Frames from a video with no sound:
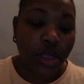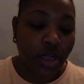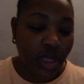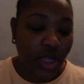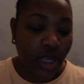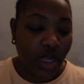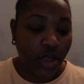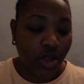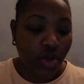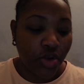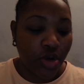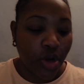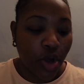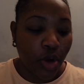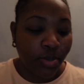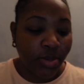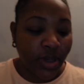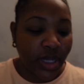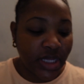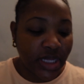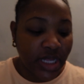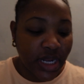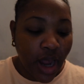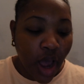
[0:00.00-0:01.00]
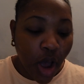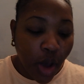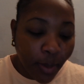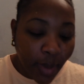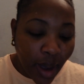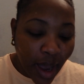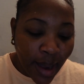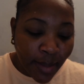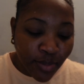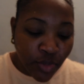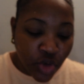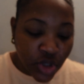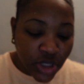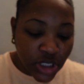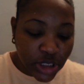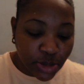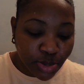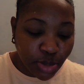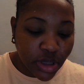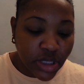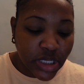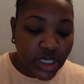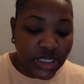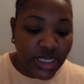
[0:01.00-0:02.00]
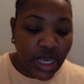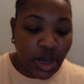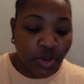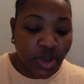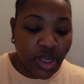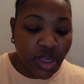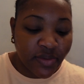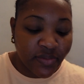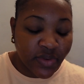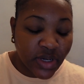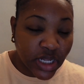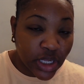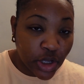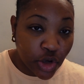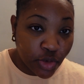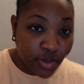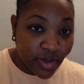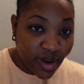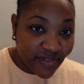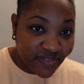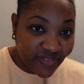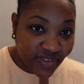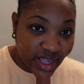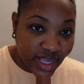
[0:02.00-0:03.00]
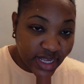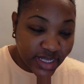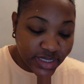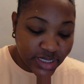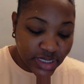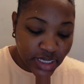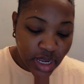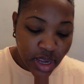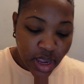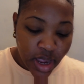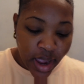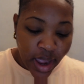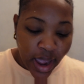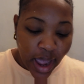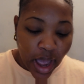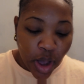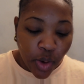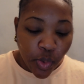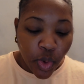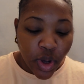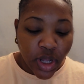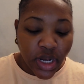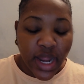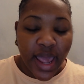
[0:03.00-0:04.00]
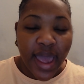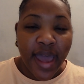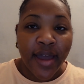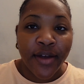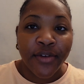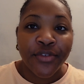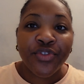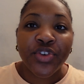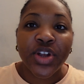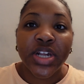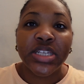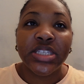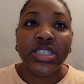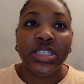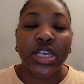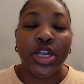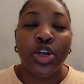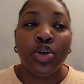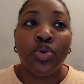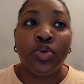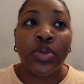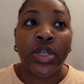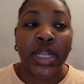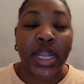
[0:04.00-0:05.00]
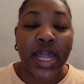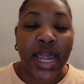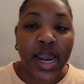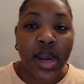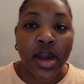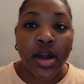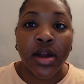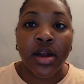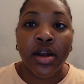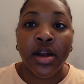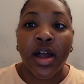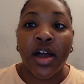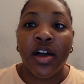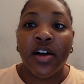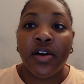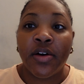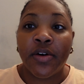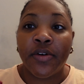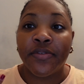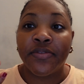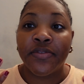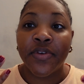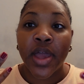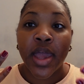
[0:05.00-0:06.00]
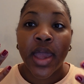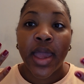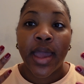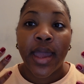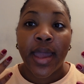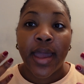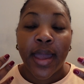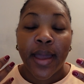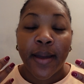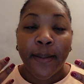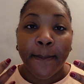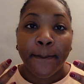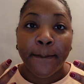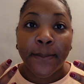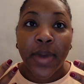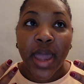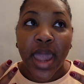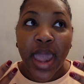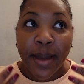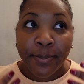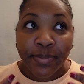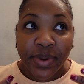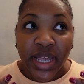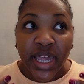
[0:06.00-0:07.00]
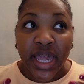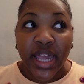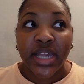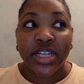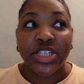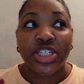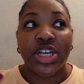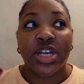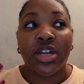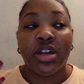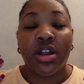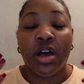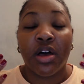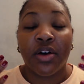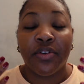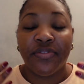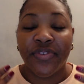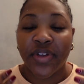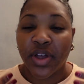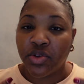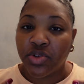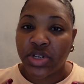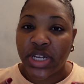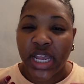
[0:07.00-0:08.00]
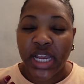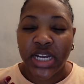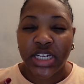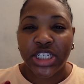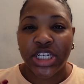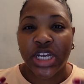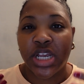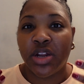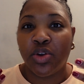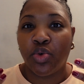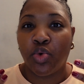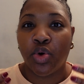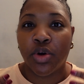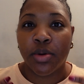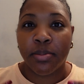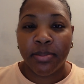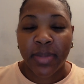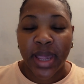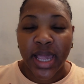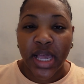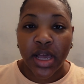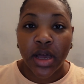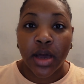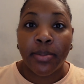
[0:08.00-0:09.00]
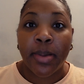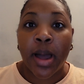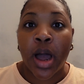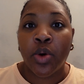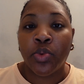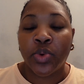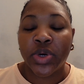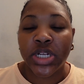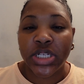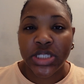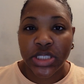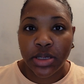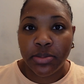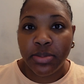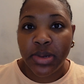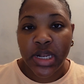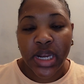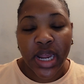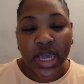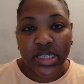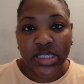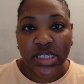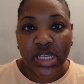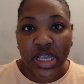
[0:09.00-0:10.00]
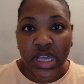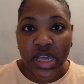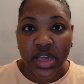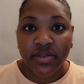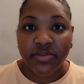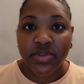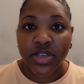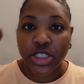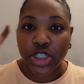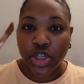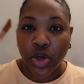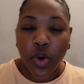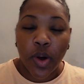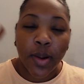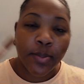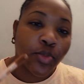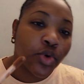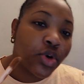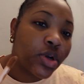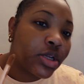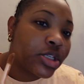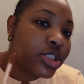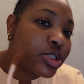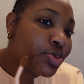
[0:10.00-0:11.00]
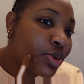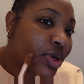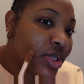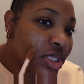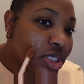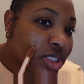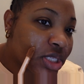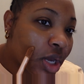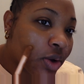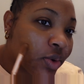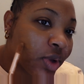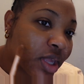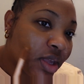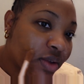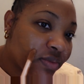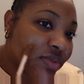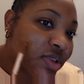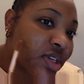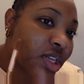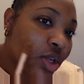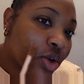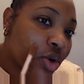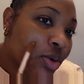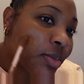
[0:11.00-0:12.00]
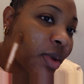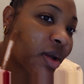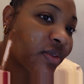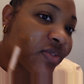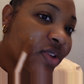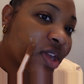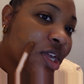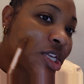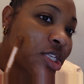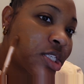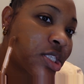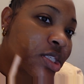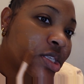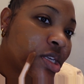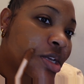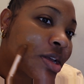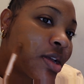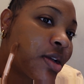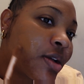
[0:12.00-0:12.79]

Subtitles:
and, you know, blend it out, but I'm gonna spread this out evenly on my face. I want every single layer of application of foundation or makeup, I want it to be nice and even, so I'm gonna spread this out evenly on my face.